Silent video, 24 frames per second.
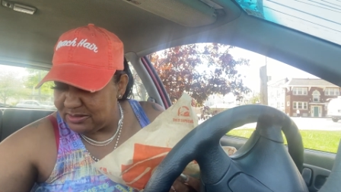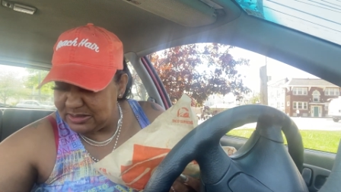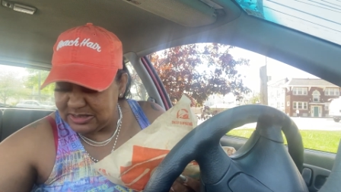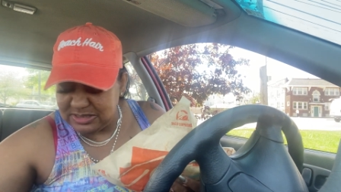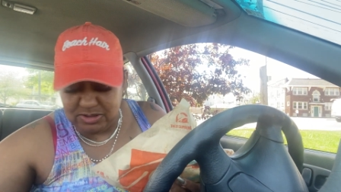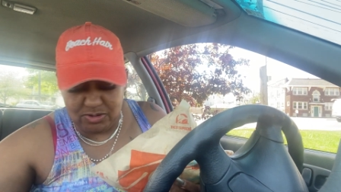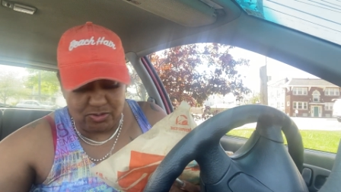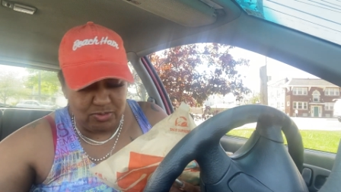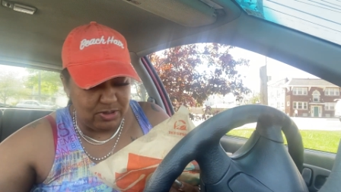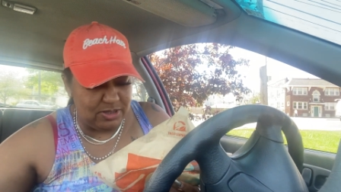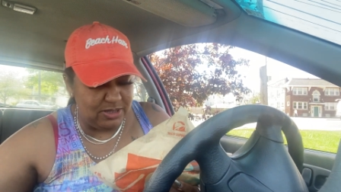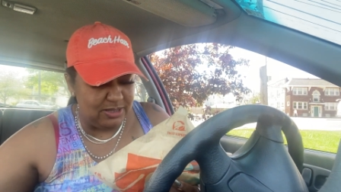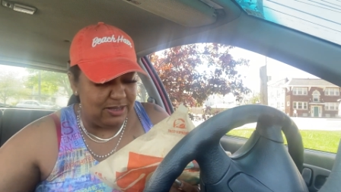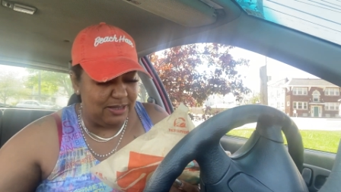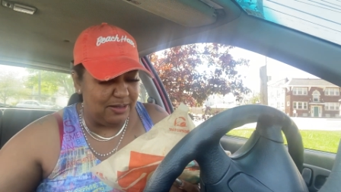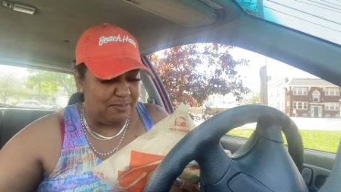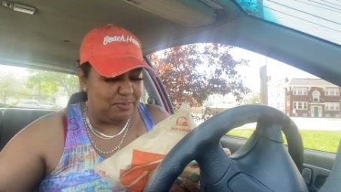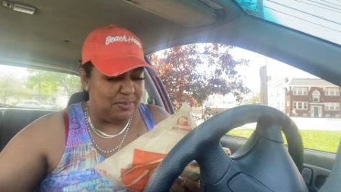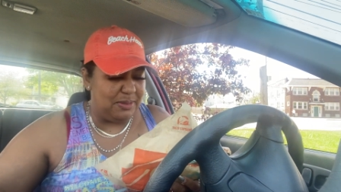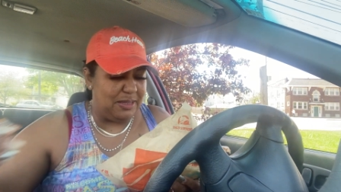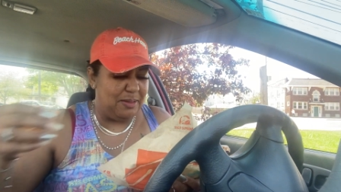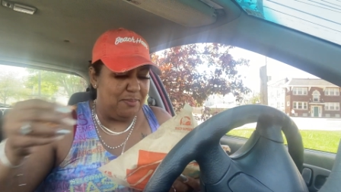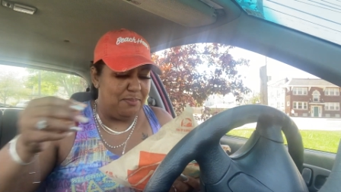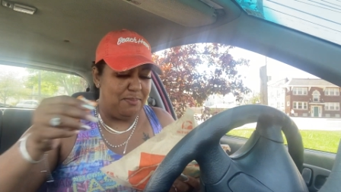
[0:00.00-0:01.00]
so good. Let
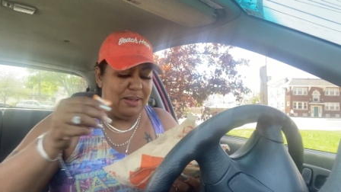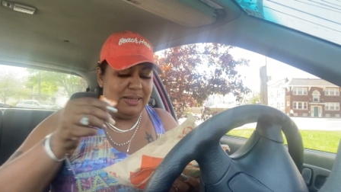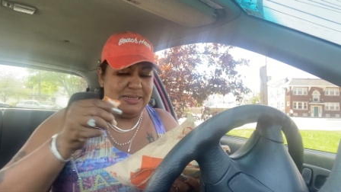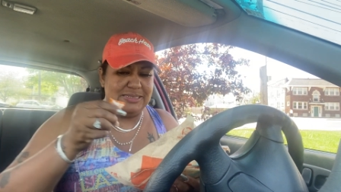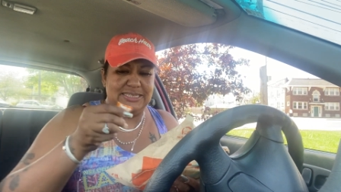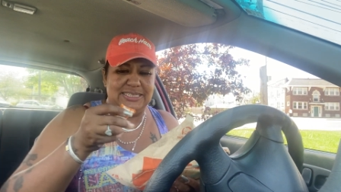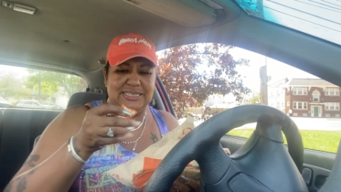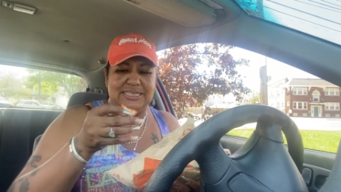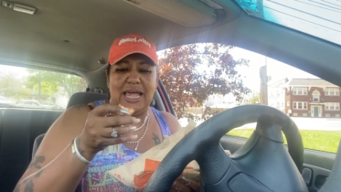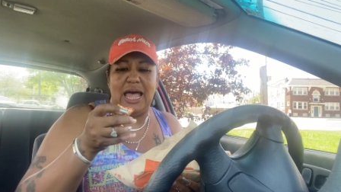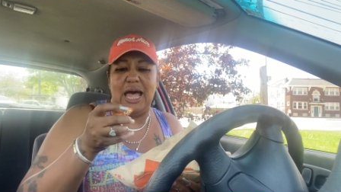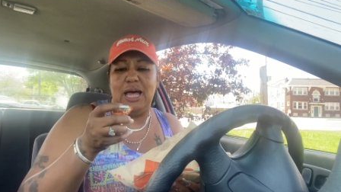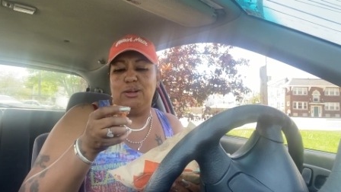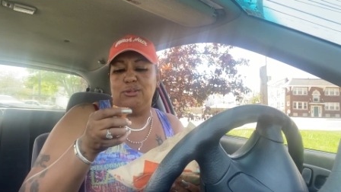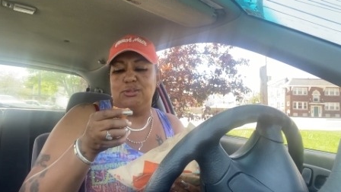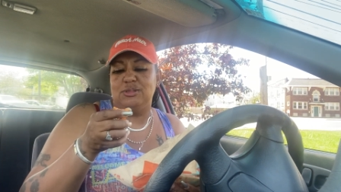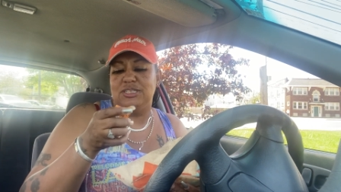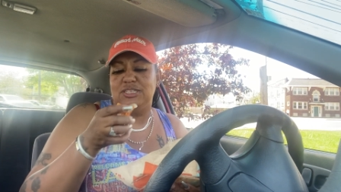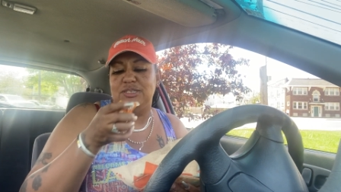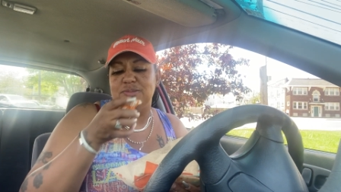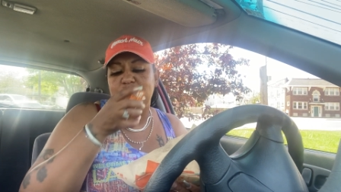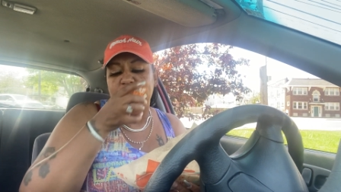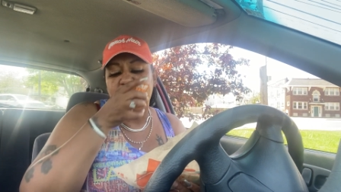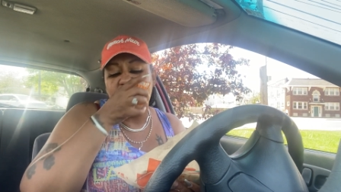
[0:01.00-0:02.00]
me get my
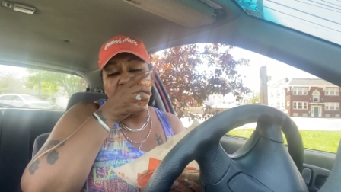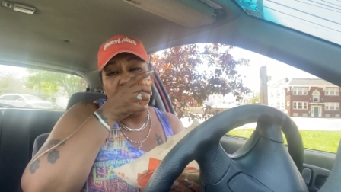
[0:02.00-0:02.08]
sauce.